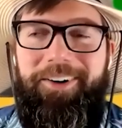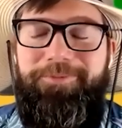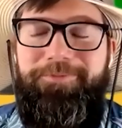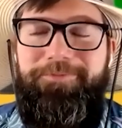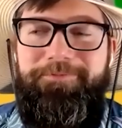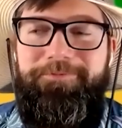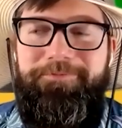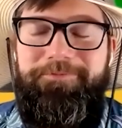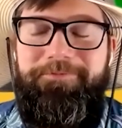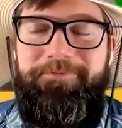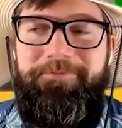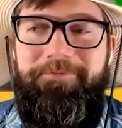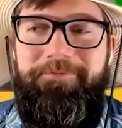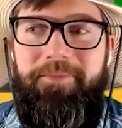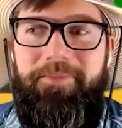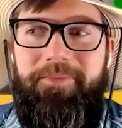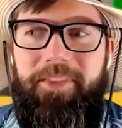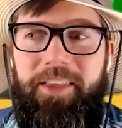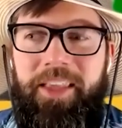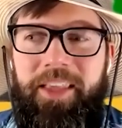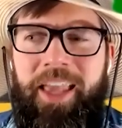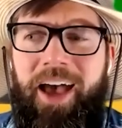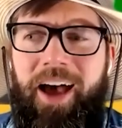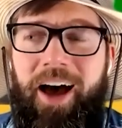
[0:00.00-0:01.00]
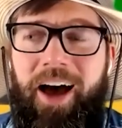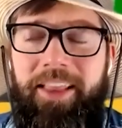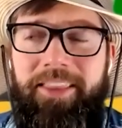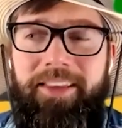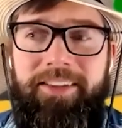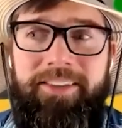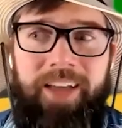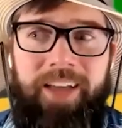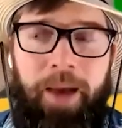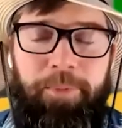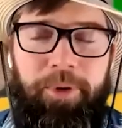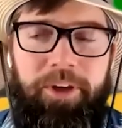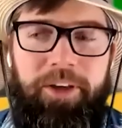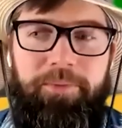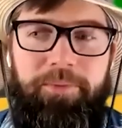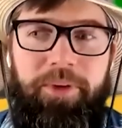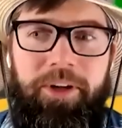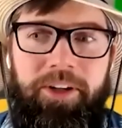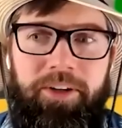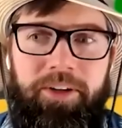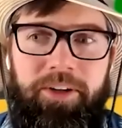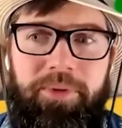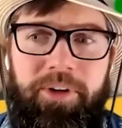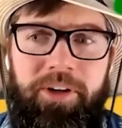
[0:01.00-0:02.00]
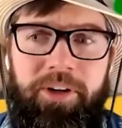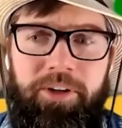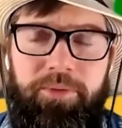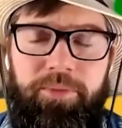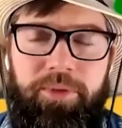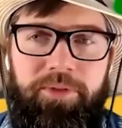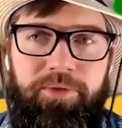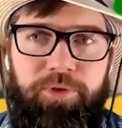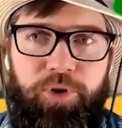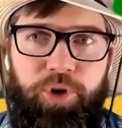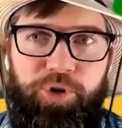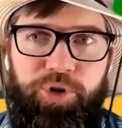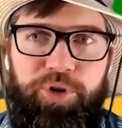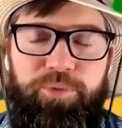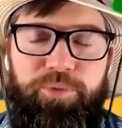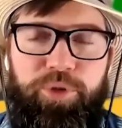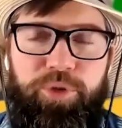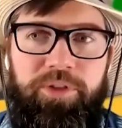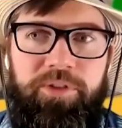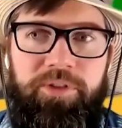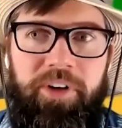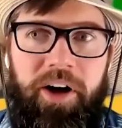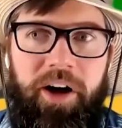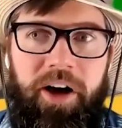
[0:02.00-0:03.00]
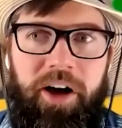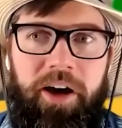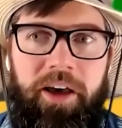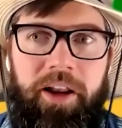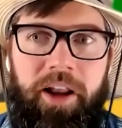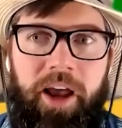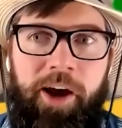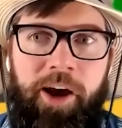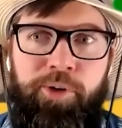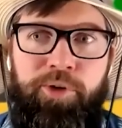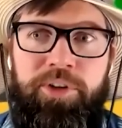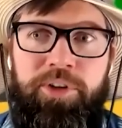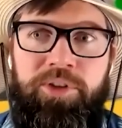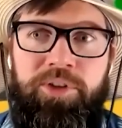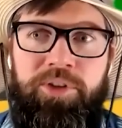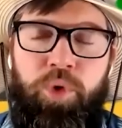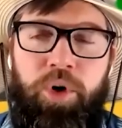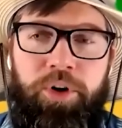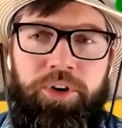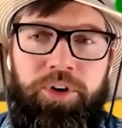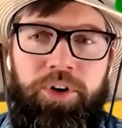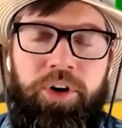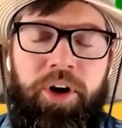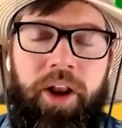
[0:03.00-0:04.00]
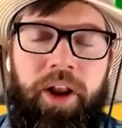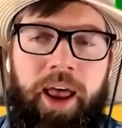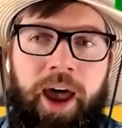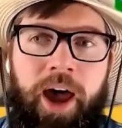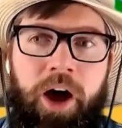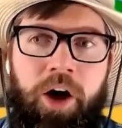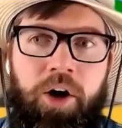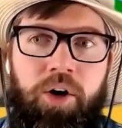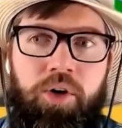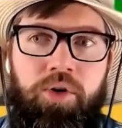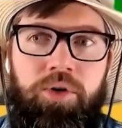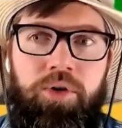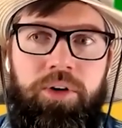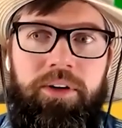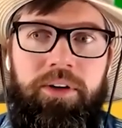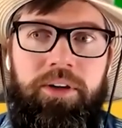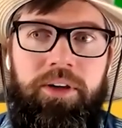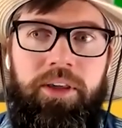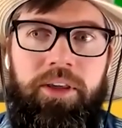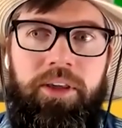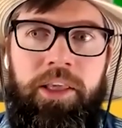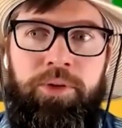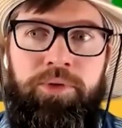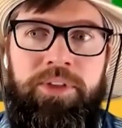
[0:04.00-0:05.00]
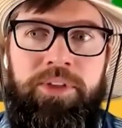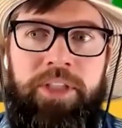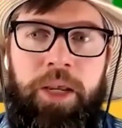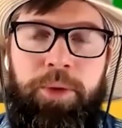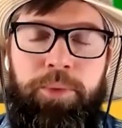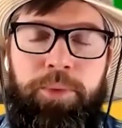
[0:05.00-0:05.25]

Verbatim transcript: gosh. Yeah, on the topic of Binyah Binyah, before we move on, I always wonder how he was